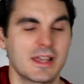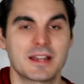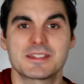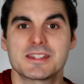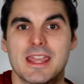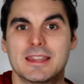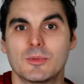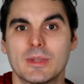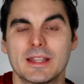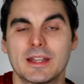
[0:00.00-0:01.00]
understand that
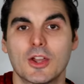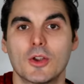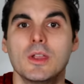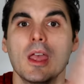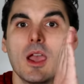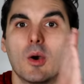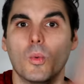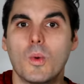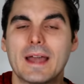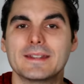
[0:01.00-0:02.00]
we're gonna go
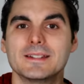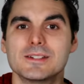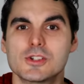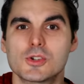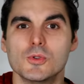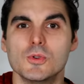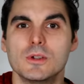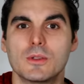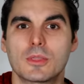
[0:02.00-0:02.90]
one, two,